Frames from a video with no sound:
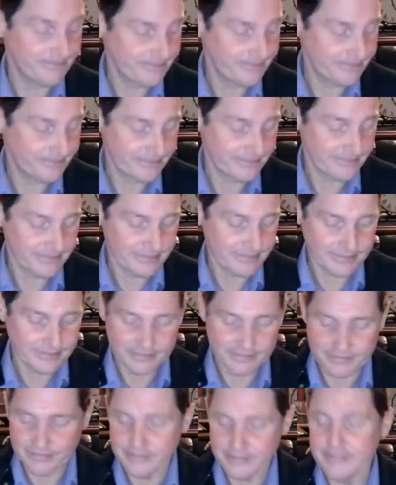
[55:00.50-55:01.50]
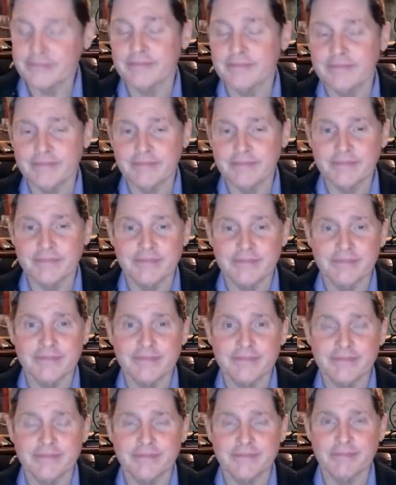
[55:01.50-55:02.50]
And I looked at him
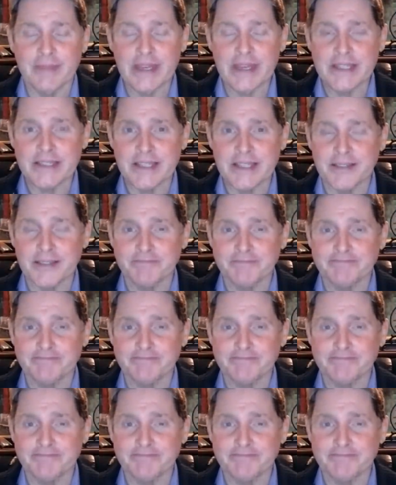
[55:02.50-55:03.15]
and